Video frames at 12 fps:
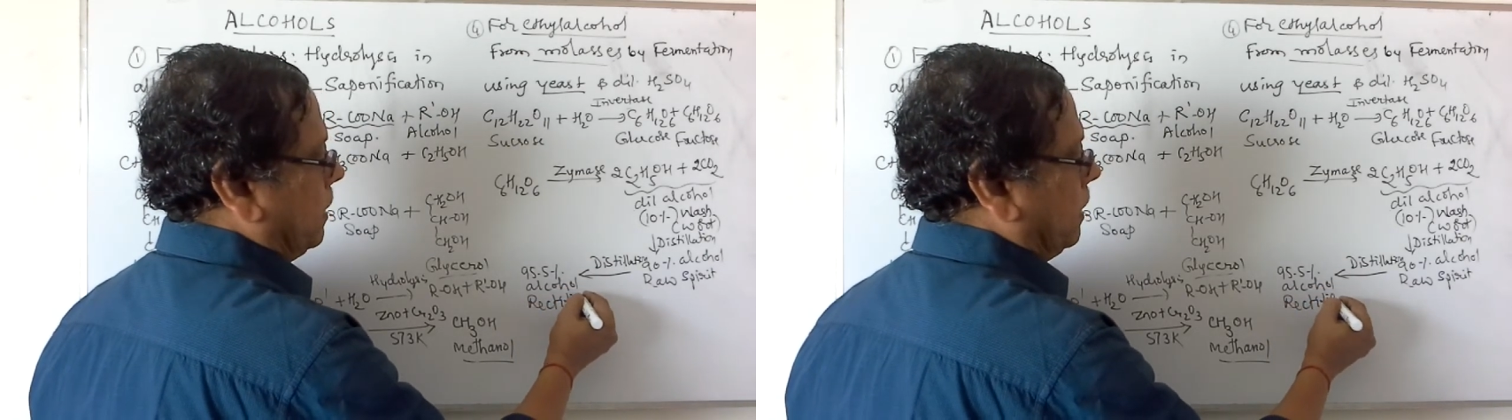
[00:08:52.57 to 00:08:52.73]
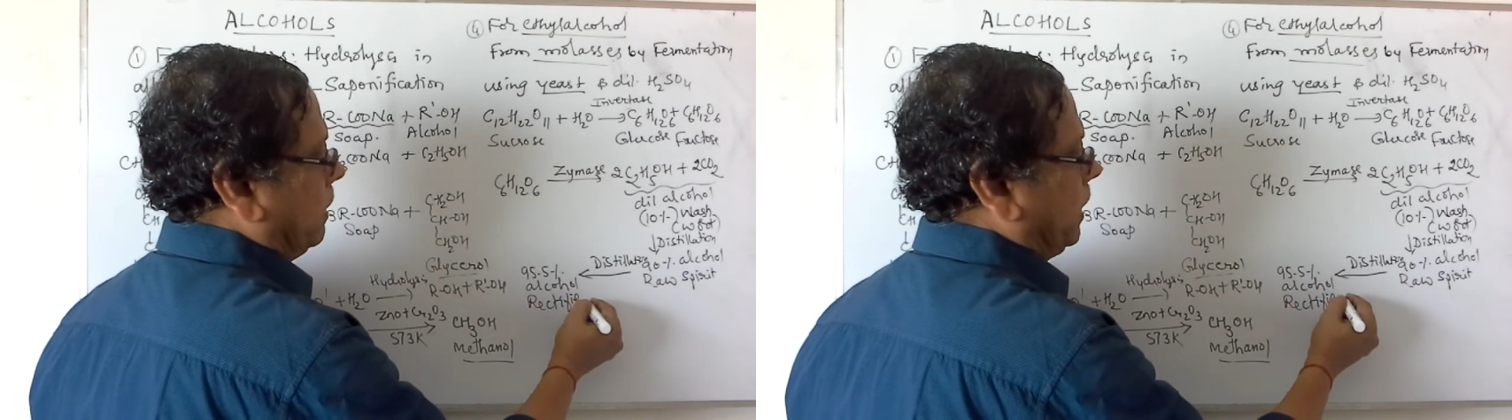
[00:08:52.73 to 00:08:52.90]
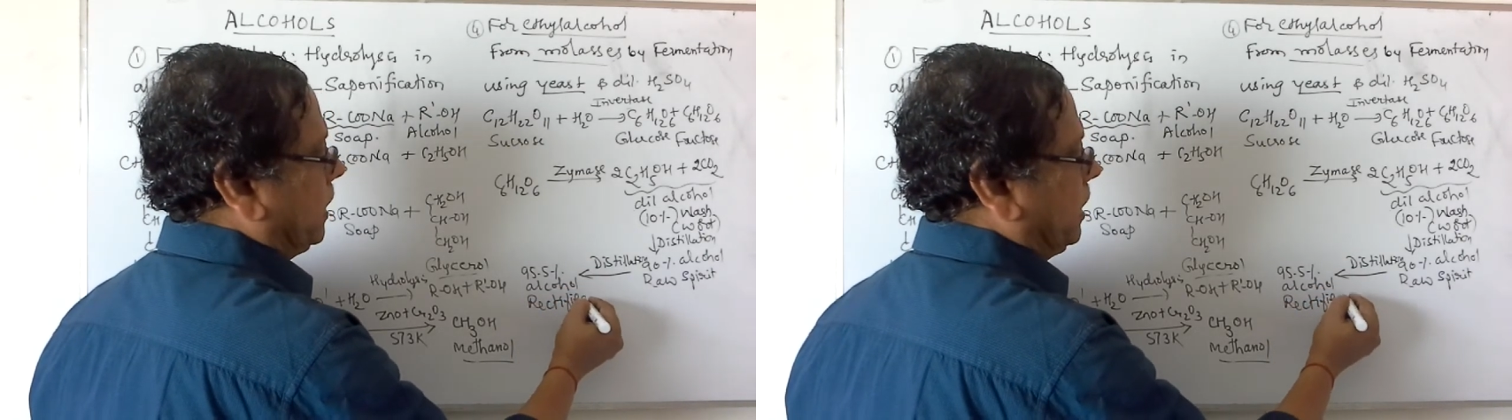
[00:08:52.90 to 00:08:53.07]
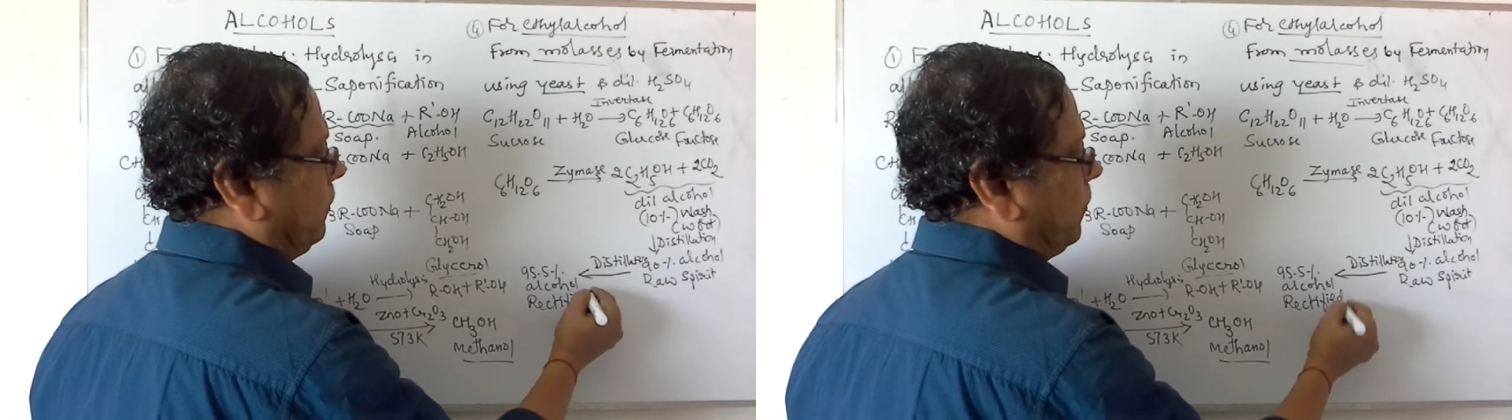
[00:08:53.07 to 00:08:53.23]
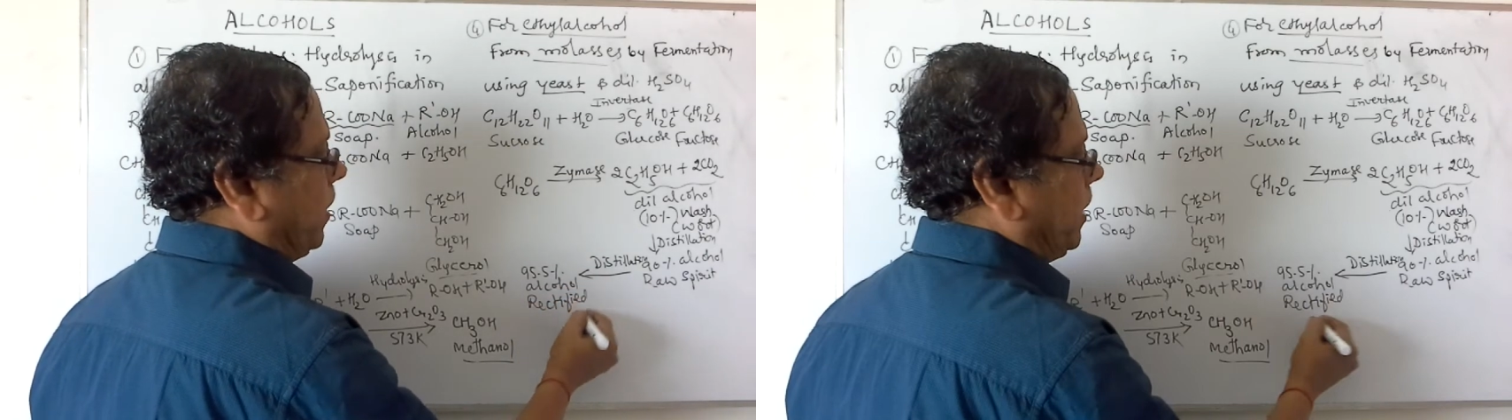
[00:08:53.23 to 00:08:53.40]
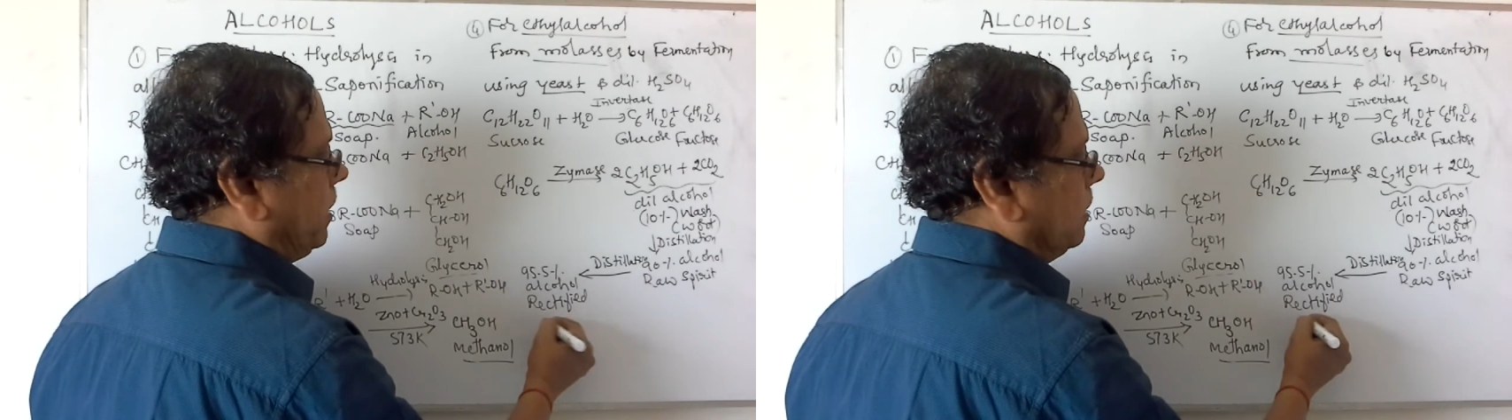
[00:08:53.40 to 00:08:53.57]

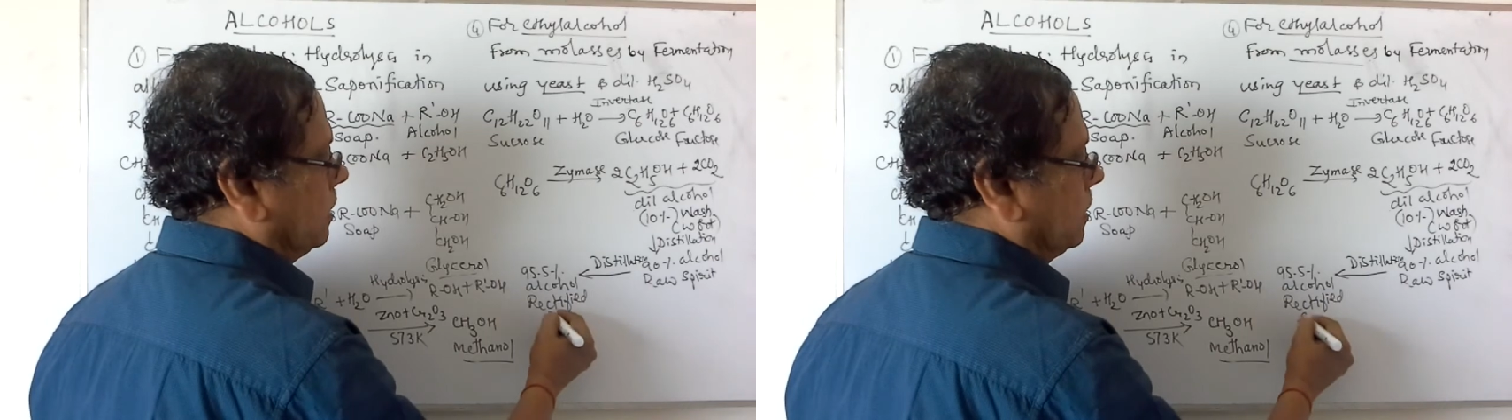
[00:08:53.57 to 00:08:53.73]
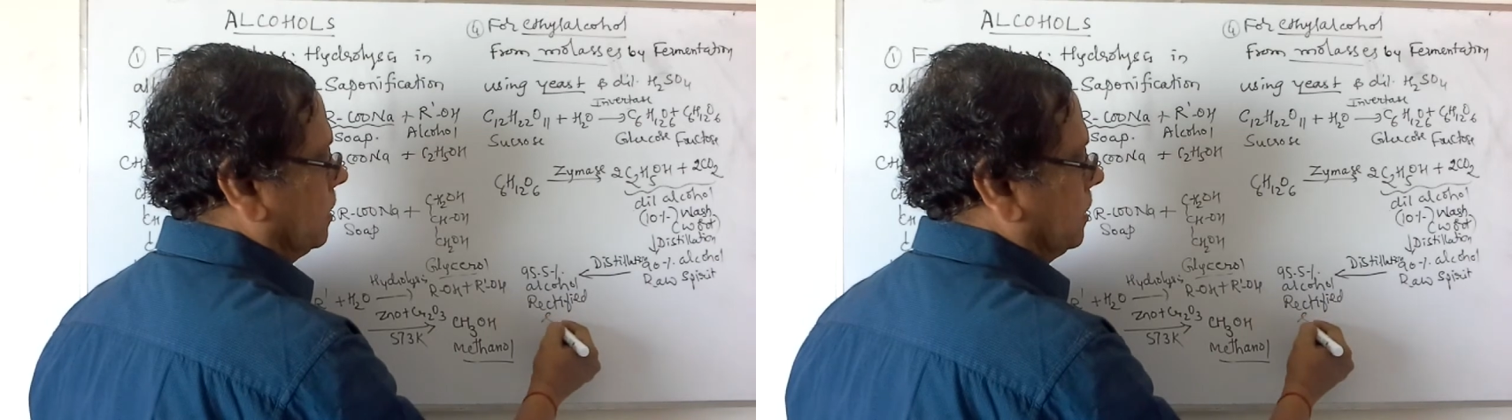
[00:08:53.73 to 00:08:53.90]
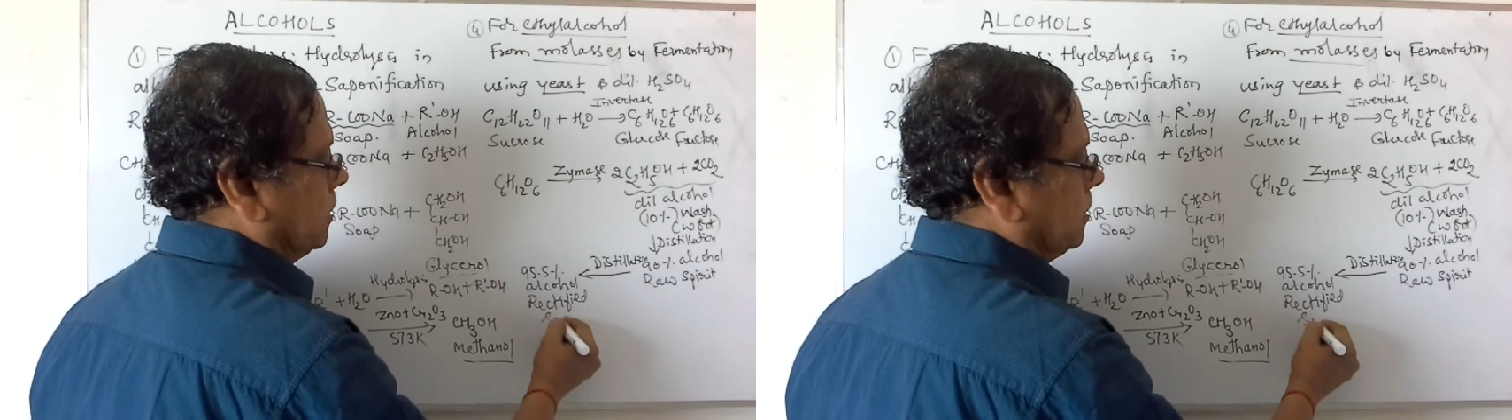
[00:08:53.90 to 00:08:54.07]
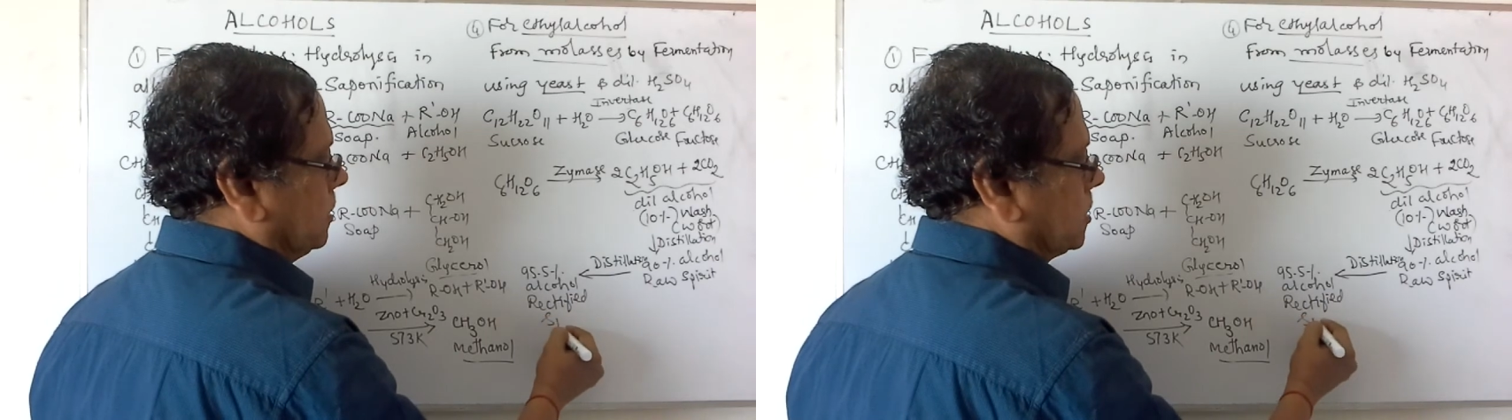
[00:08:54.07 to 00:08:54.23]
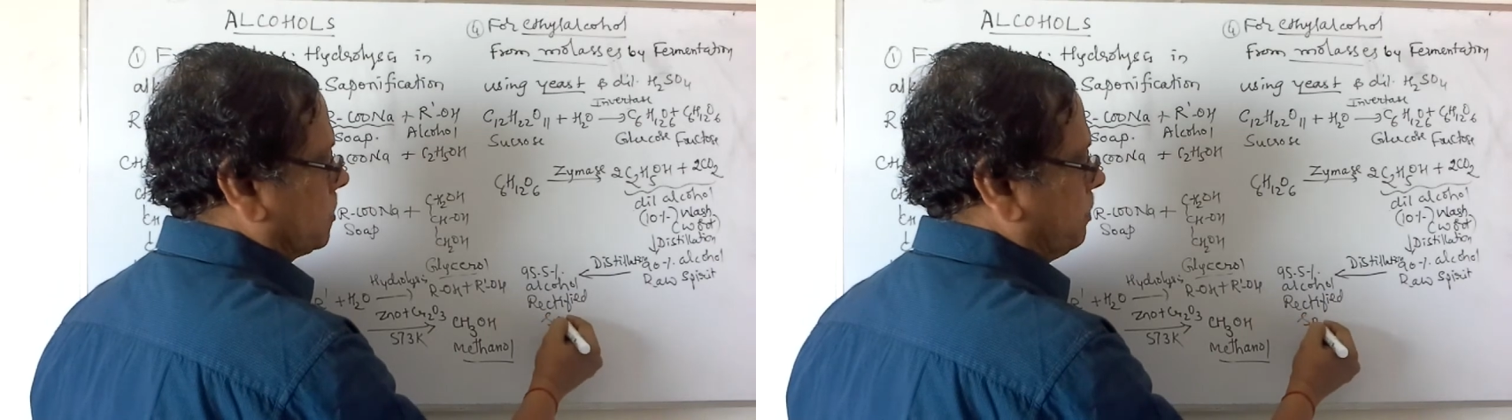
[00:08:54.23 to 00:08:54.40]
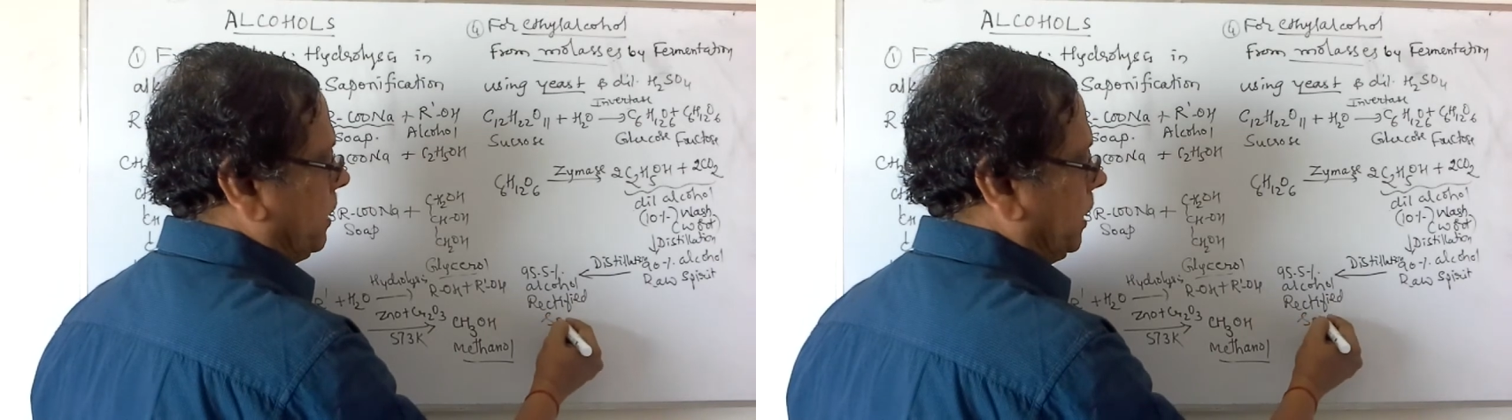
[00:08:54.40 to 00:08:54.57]
Rectified
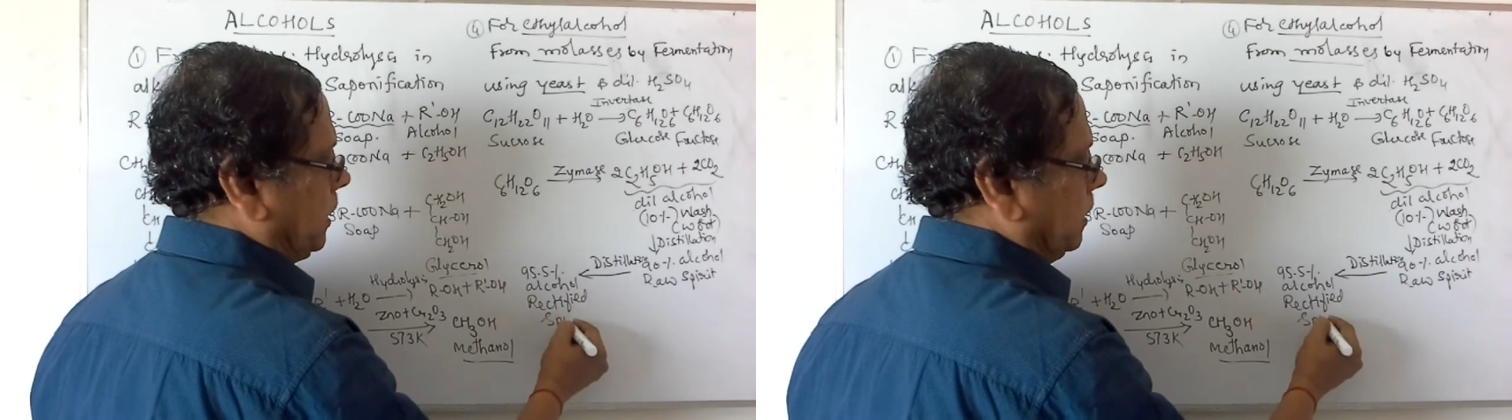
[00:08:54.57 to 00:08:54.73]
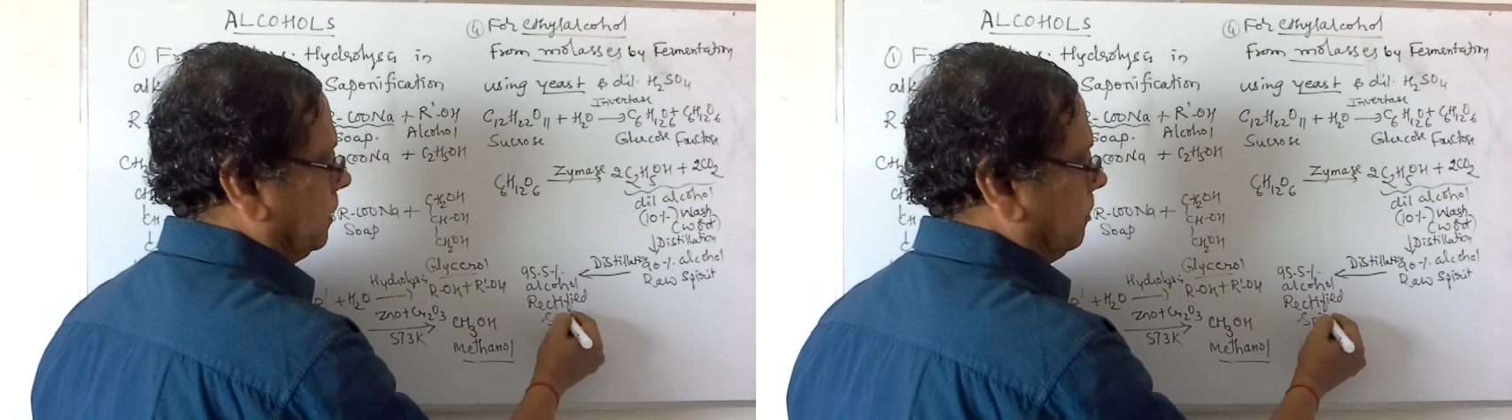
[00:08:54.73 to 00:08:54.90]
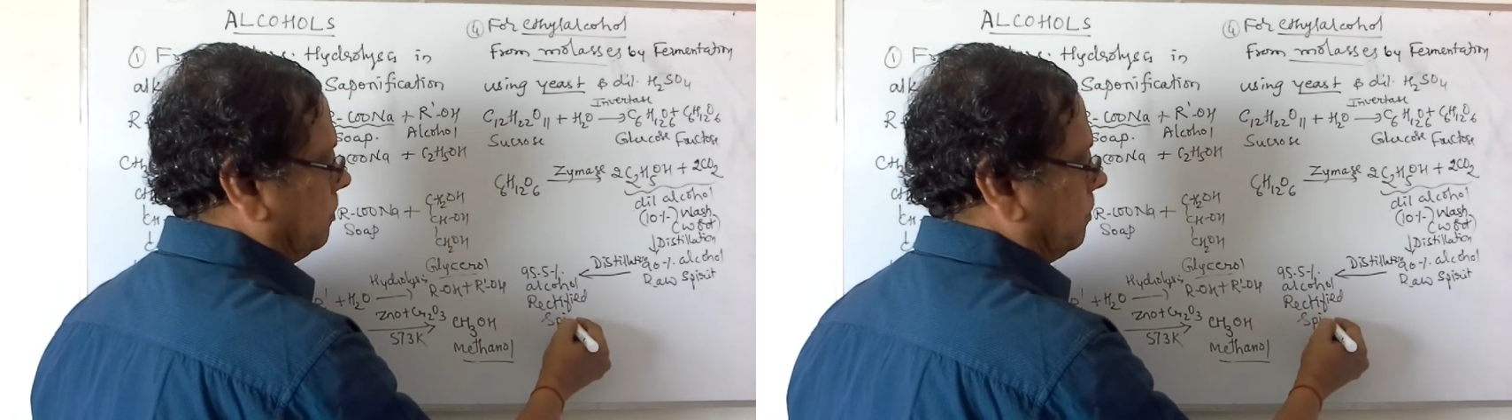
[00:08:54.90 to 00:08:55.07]
spirit.